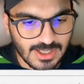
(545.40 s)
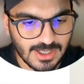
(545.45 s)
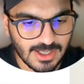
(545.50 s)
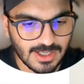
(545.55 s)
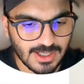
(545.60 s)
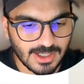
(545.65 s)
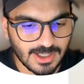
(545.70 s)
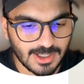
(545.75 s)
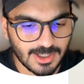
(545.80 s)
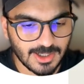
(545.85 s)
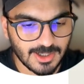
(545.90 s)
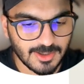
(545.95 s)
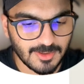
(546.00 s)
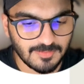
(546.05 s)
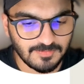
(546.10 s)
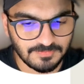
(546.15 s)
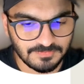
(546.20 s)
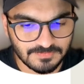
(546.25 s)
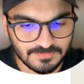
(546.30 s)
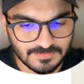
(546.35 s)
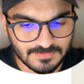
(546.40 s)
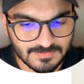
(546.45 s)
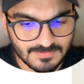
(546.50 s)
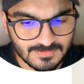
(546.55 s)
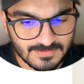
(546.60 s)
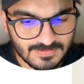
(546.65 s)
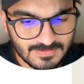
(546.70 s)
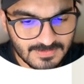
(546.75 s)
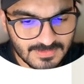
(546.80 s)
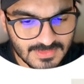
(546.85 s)
Uh,
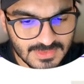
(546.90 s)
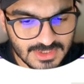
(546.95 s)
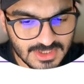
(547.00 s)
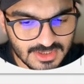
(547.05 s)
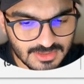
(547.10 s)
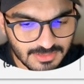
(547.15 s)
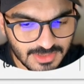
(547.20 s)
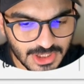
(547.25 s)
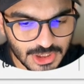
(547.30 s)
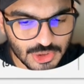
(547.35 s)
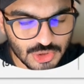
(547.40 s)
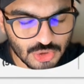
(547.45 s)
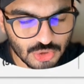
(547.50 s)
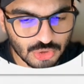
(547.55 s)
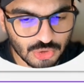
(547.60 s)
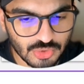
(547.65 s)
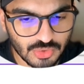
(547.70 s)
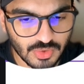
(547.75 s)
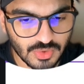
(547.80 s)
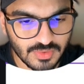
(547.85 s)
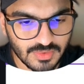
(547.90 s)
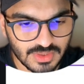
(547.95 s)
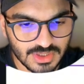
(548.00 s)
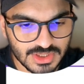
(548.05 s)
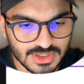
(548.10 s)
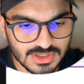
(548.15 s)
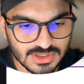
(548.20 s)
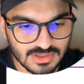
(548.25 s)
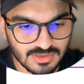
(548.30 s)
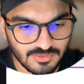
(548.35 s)
just make sure
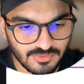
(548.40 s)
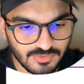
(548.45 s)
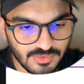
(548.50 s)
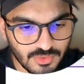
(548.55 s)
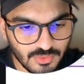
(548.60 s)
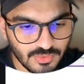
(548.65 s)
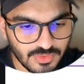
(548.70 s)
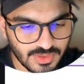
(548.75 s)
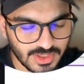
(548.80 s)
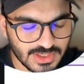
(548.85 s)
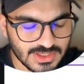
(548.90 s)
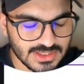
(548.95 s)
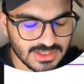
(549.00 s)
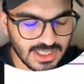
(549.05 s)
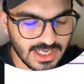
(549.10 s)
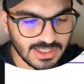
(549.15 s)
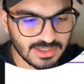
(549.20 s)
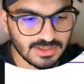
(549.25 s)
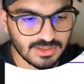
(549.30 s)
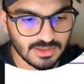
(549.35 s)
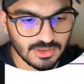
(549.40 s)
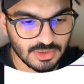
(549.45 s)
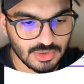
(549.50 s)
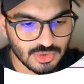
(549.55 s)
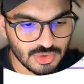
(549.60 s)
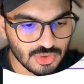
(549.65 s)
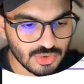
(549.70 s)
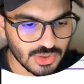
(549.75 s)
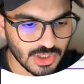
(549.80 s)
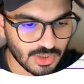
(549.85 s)
there's a few things that you
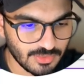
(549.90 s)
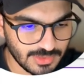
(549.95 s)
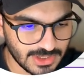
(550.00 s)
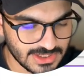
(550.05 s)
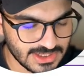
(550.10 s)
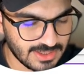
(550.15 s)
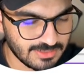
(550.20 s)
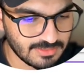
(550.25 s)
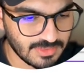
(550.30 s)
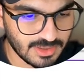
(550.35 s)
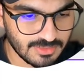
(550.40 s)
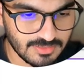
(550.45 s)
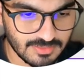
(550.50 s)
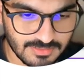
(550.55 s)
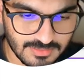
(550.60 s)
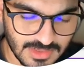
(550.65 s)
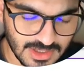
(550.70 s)
do now because I'm